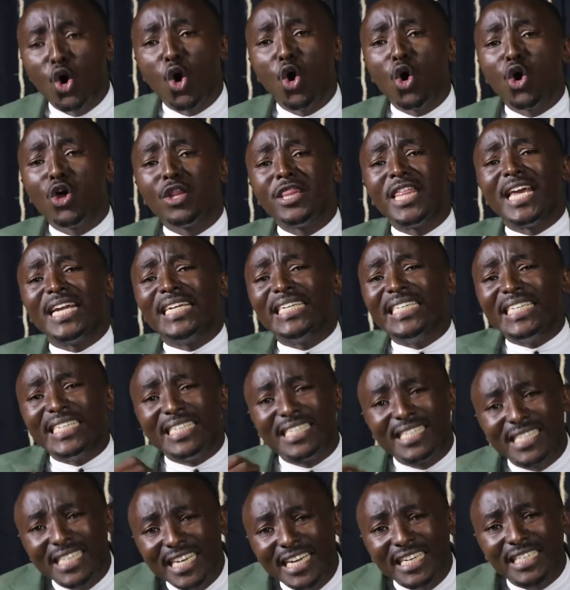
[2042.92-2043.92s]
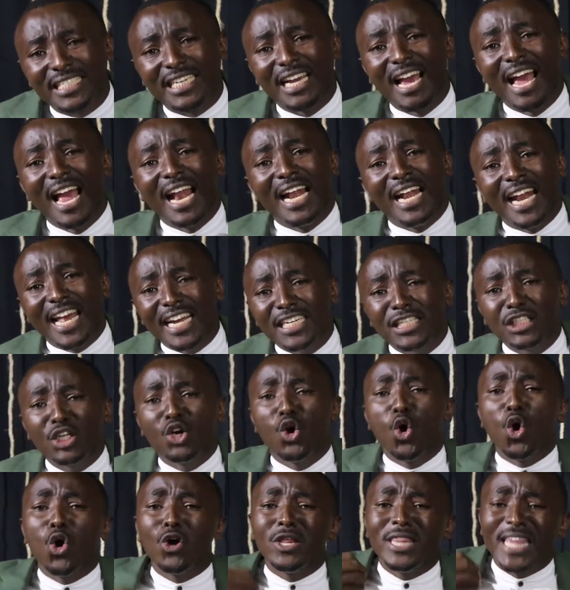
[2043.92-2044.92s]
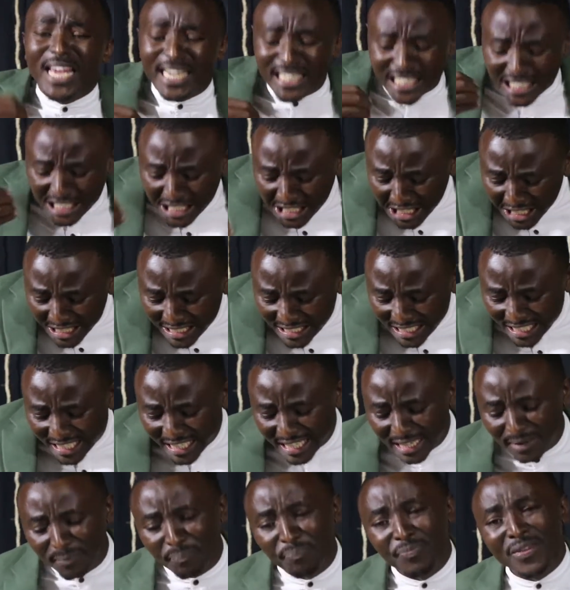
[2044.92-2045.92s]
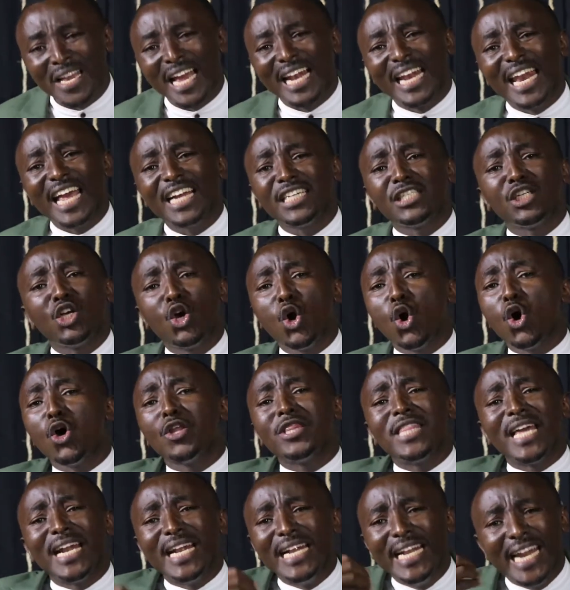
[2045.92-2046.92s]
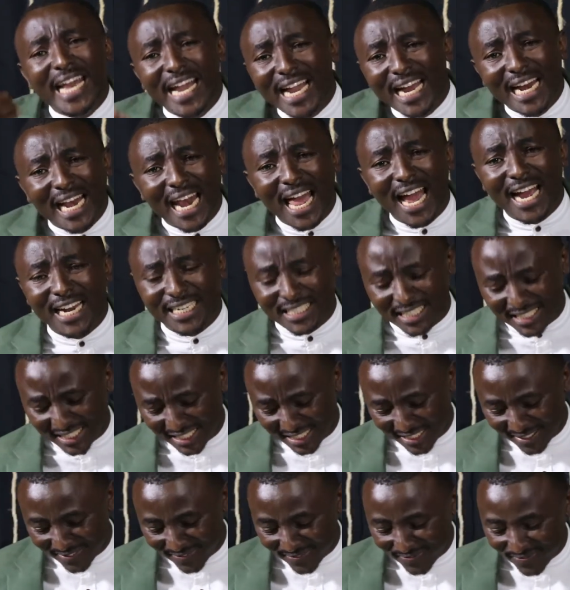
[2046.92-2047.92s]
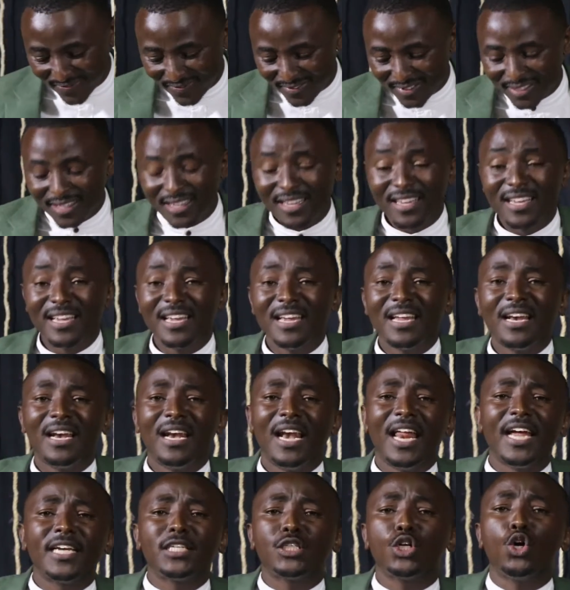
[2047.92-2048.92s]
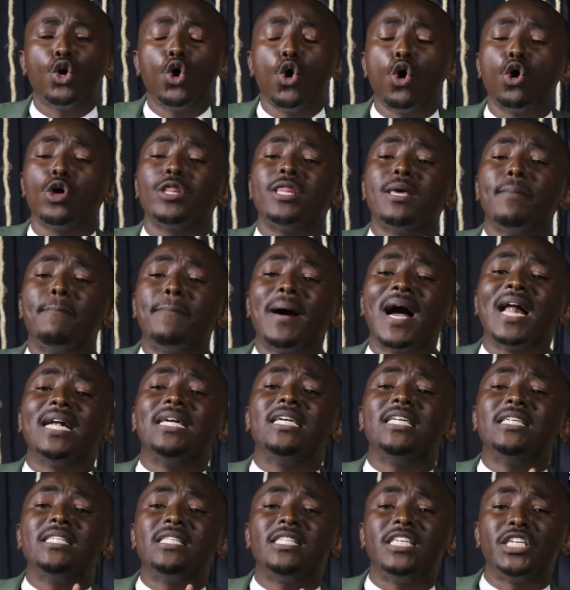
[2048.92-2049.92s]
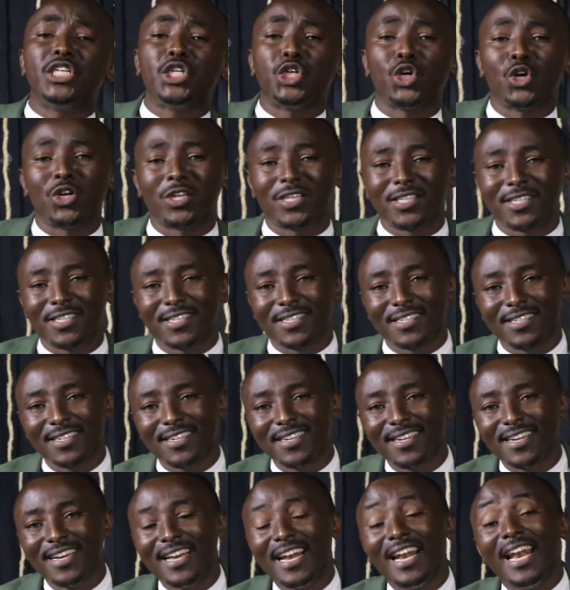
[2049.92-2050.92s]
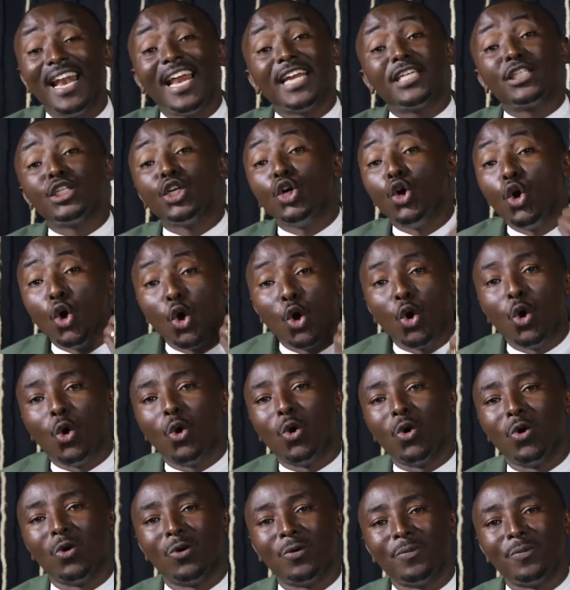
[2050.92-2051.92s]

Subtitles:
go the deceit, let go the cheating, let go the neglect, let go the bad decisions, let go.